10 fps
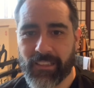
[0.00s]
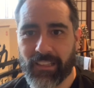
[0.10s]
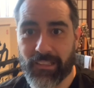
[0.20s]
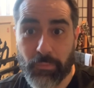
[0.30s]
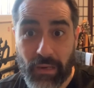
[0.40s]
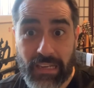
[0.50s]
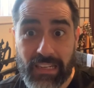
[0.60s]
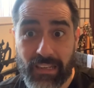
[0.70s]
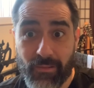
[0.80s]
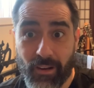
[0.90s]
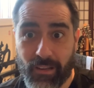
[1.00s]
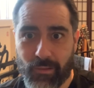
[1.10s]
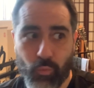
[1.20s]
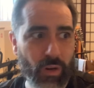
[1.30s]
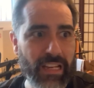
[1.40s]
That's Bellini,
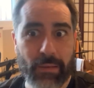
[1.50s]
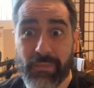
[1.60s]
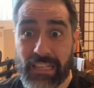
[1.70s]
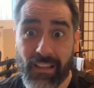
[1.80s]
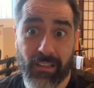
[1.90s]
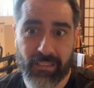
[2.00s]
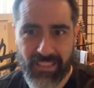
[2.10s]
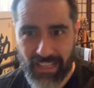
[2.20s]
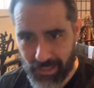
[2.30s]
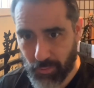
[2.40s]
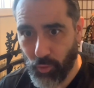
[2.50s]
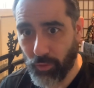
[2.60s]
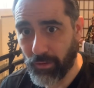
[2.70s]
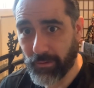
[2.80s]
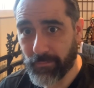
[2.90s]
right? William Tell, is that
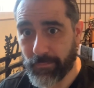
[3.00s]
small?